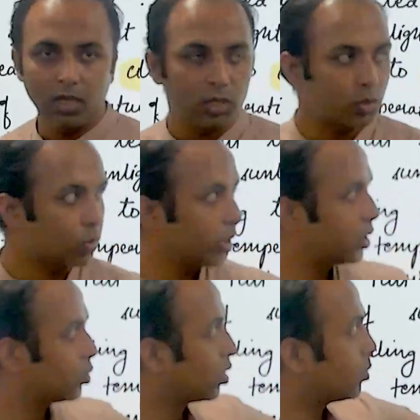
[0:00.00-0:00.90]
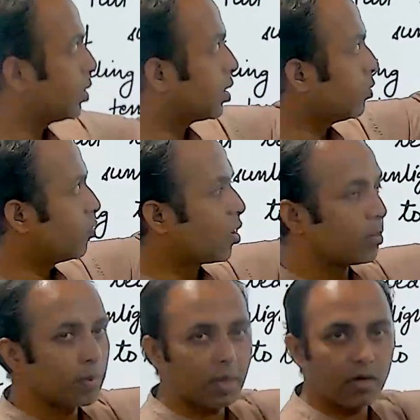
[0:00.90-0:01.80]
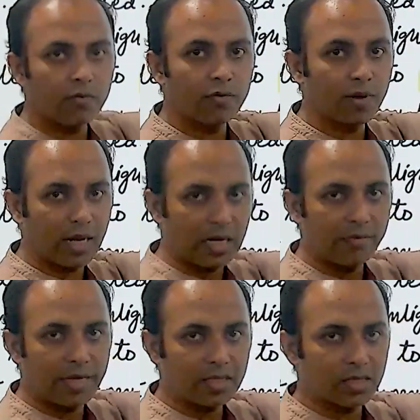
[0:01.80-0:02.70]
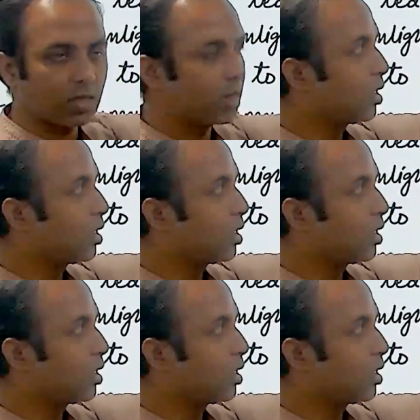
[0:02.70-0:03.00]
so it do not become warm enough anyways.